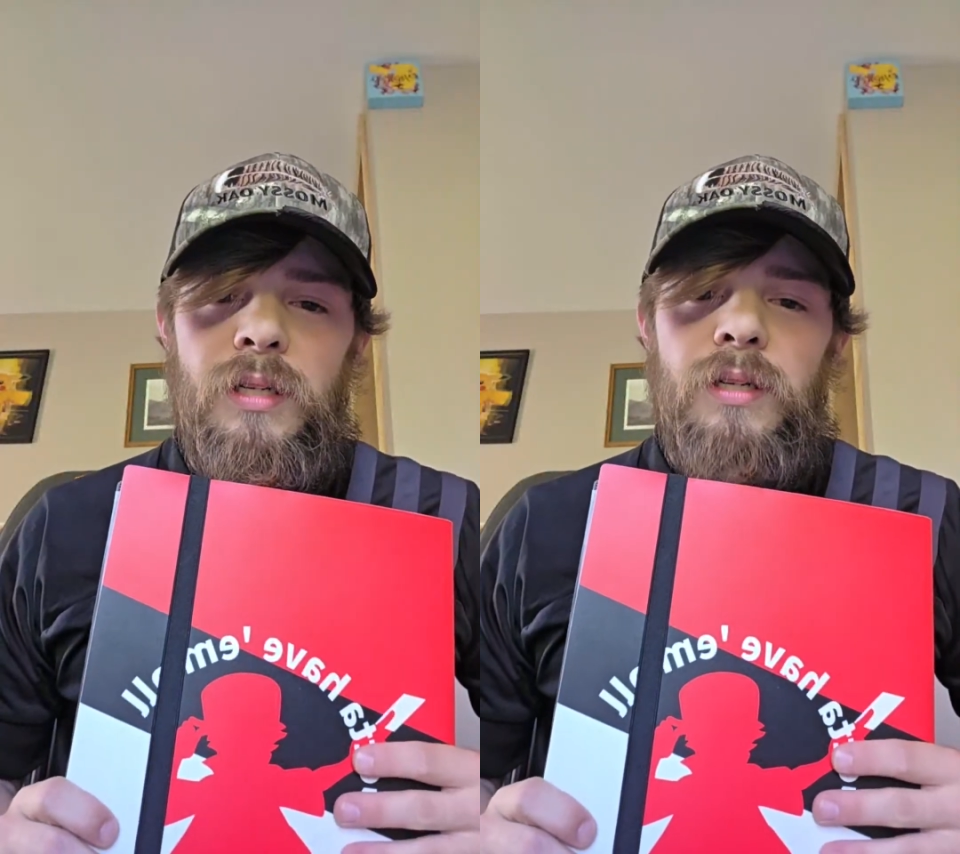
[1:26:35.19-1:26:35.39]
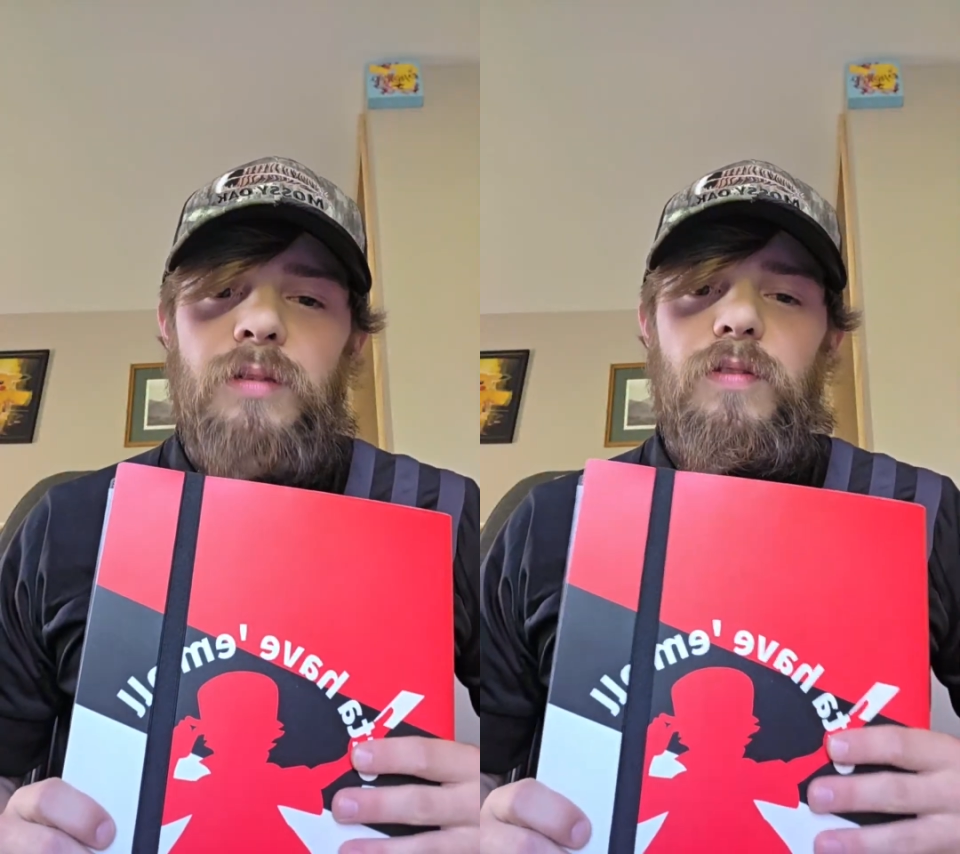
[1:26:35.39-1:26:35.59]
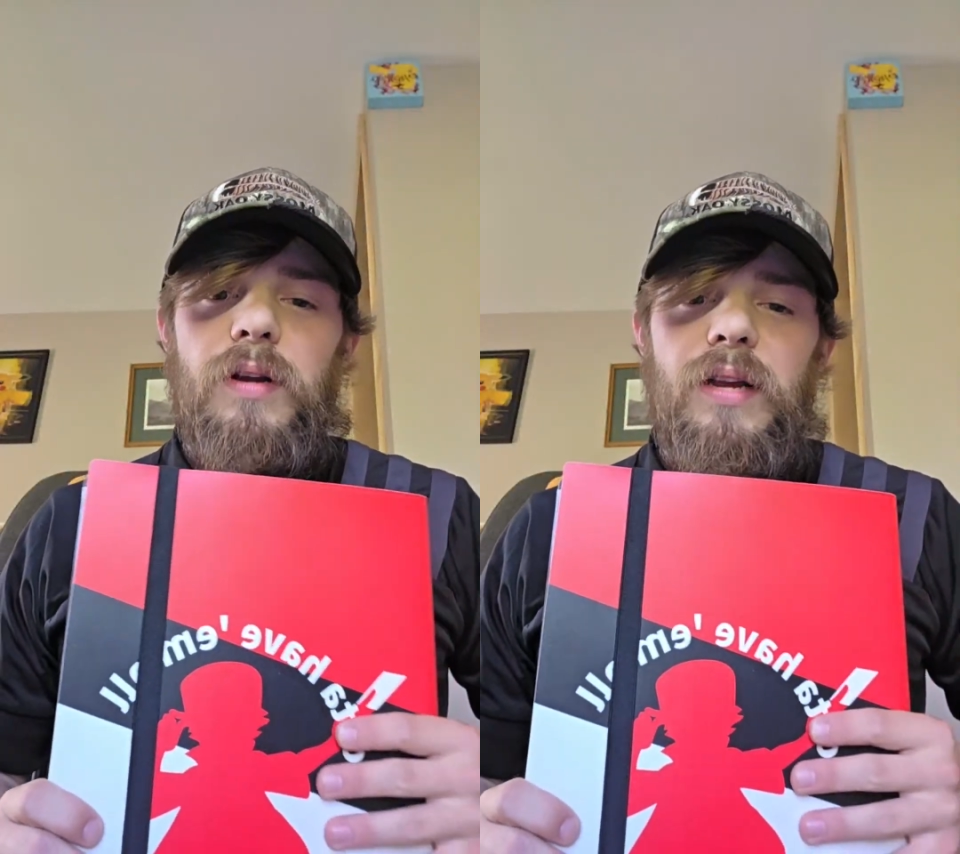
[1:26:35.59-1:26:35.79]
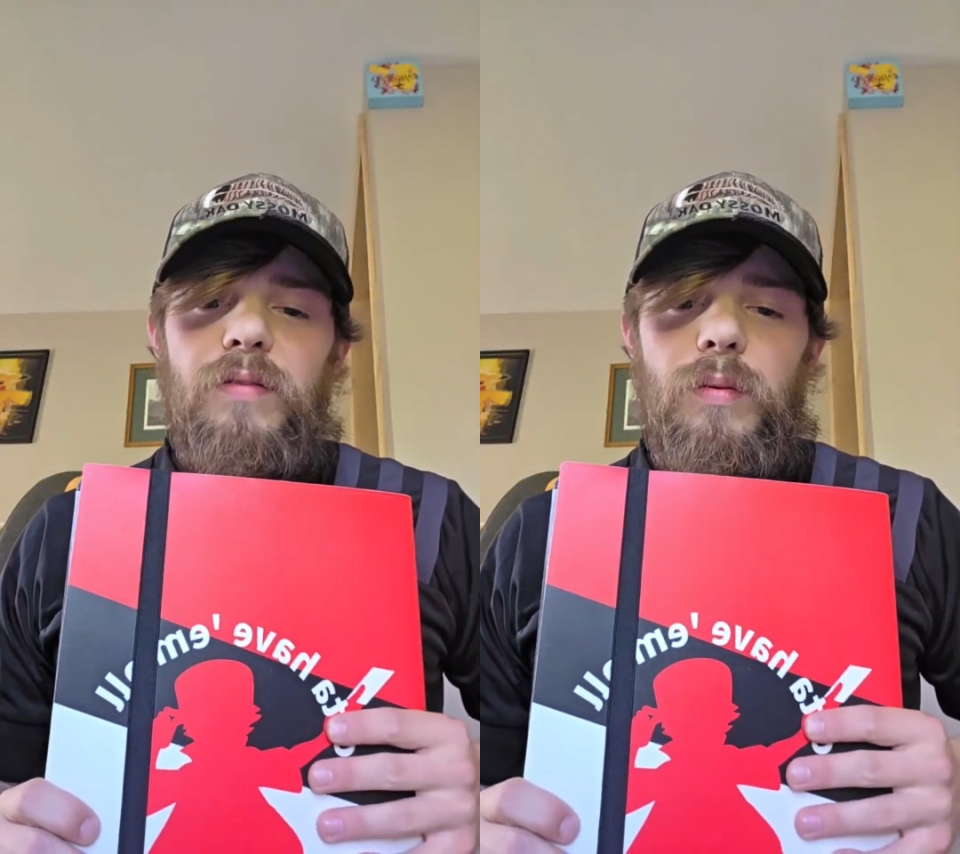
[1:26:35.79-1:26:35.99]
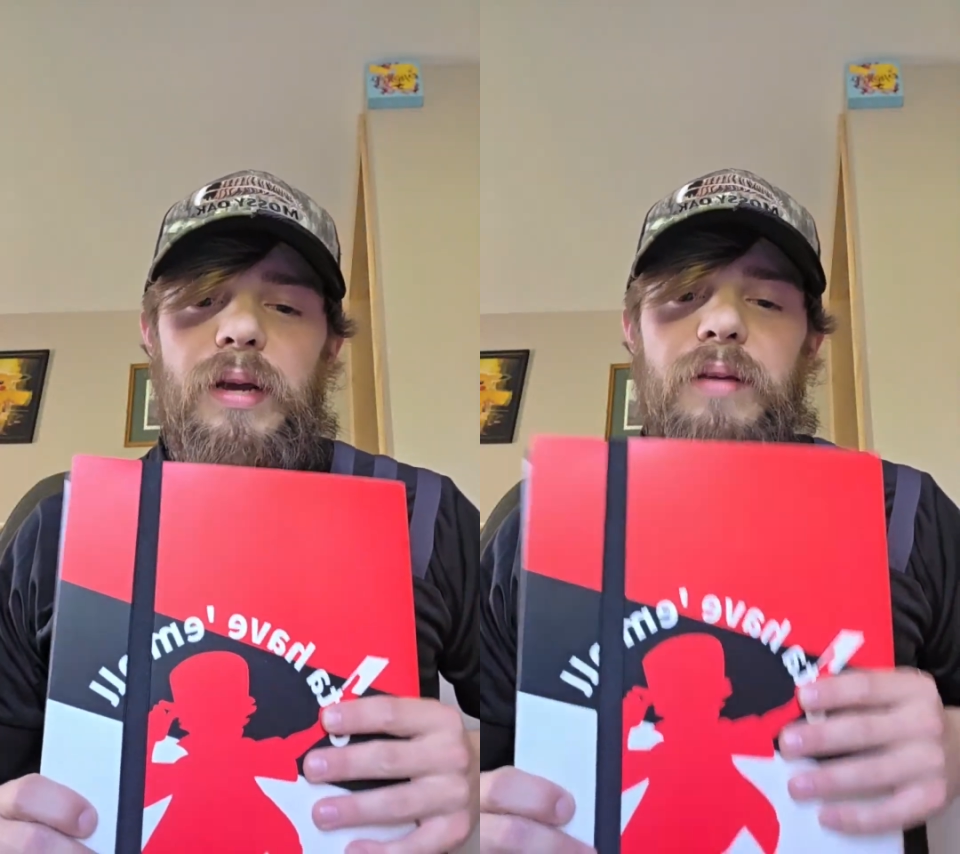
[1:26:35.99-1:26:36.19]
for a
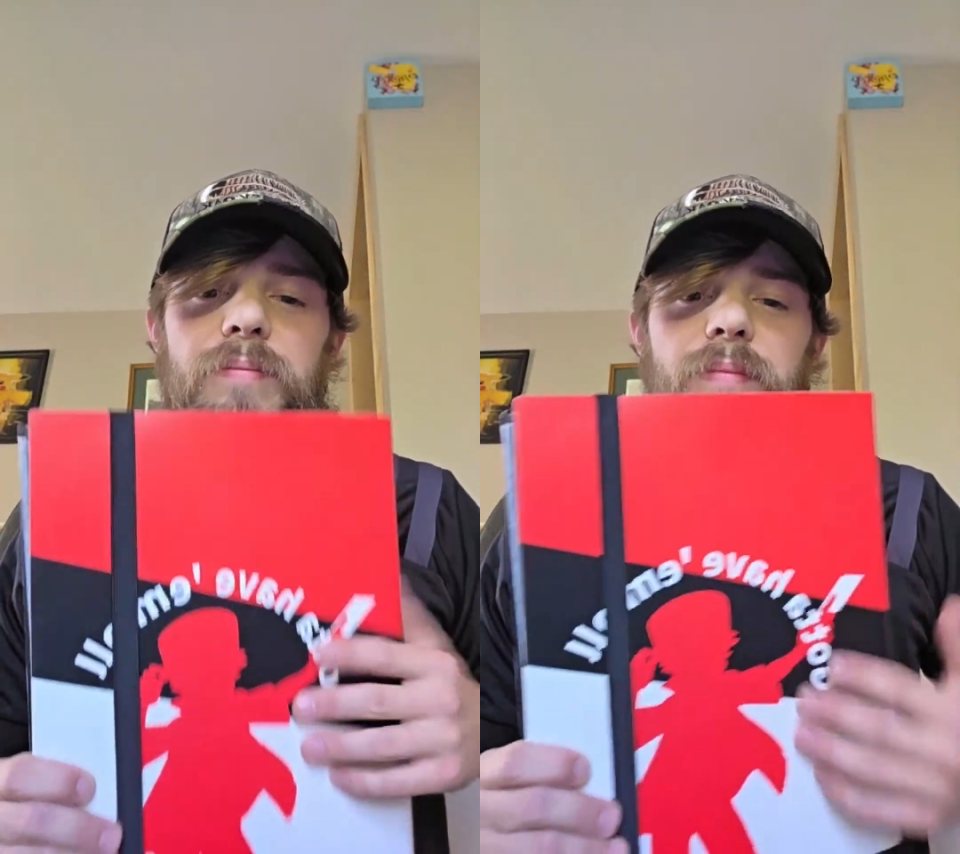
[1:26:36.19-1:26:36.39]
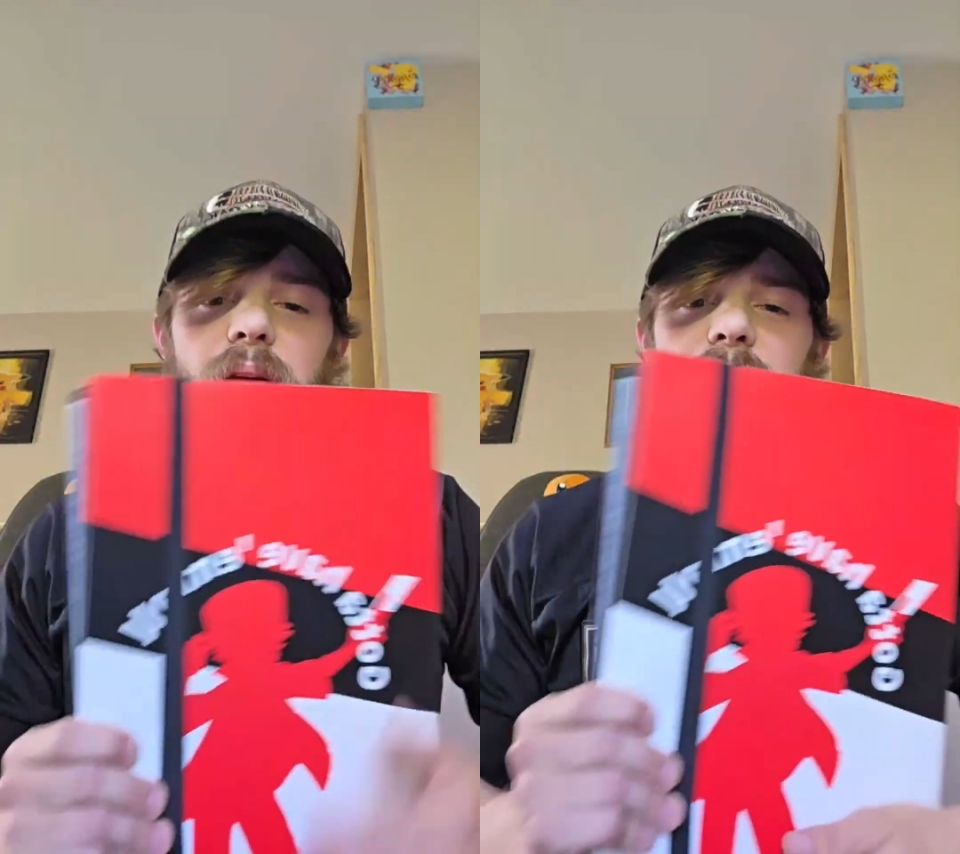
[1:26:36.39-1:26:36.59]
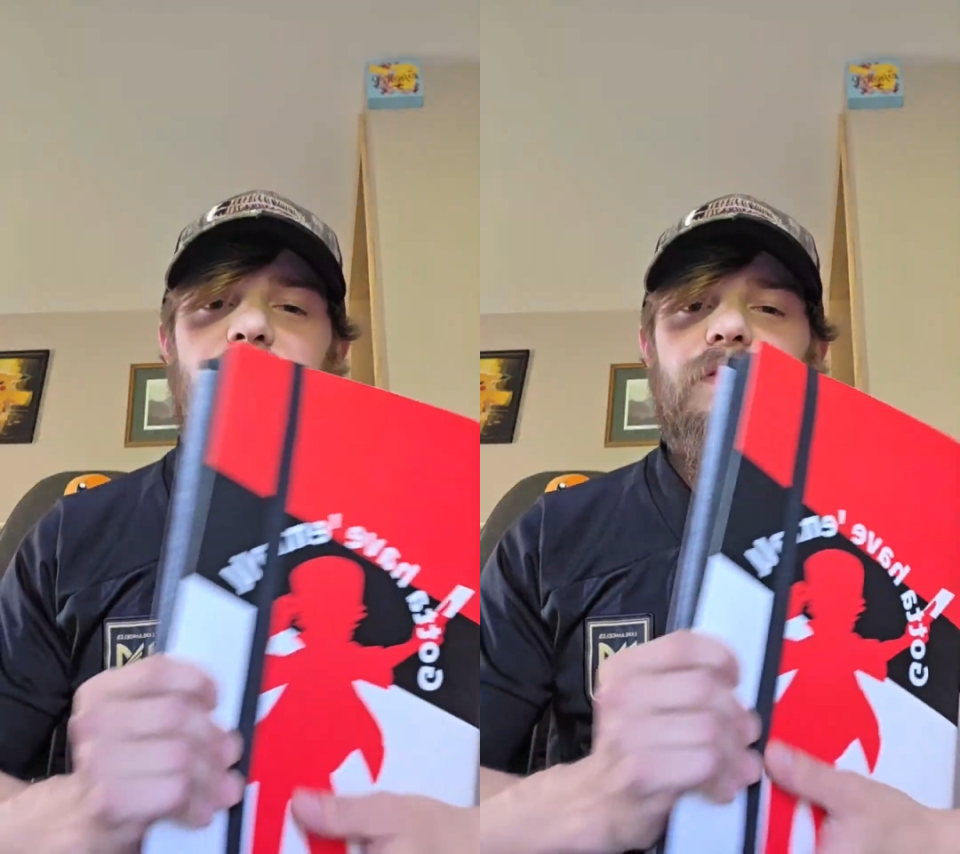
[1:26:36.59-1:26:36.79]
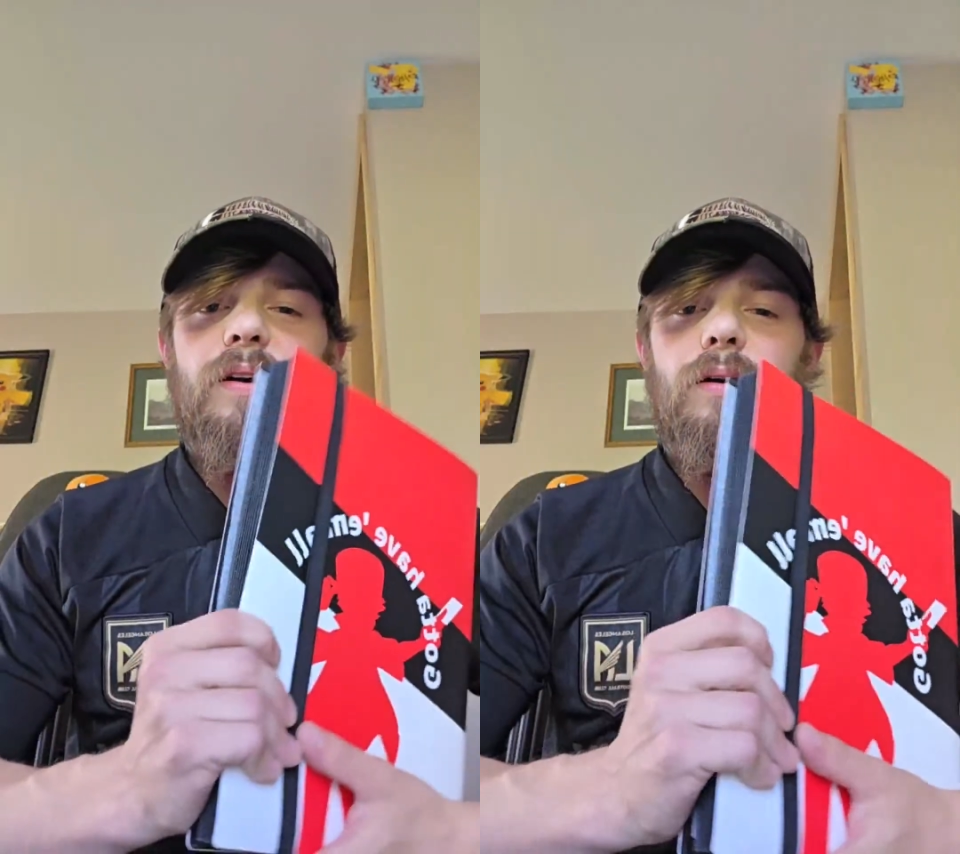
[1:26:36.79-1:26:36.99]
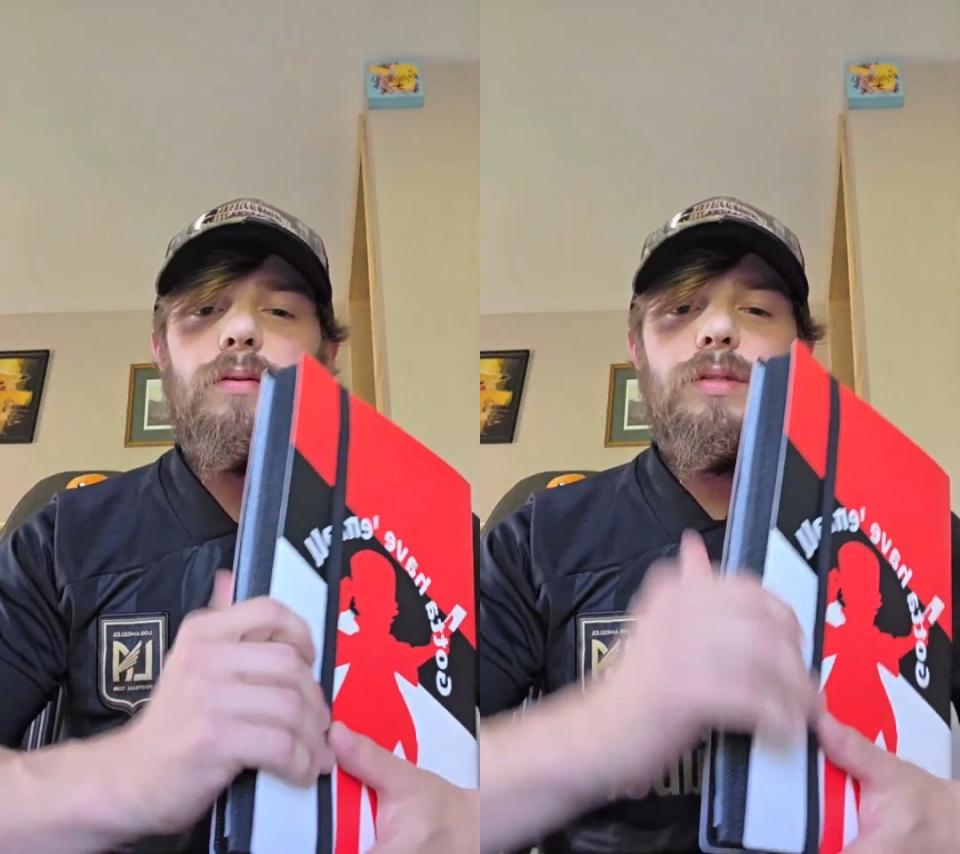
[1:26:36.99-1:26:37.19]
giveaway. I gave out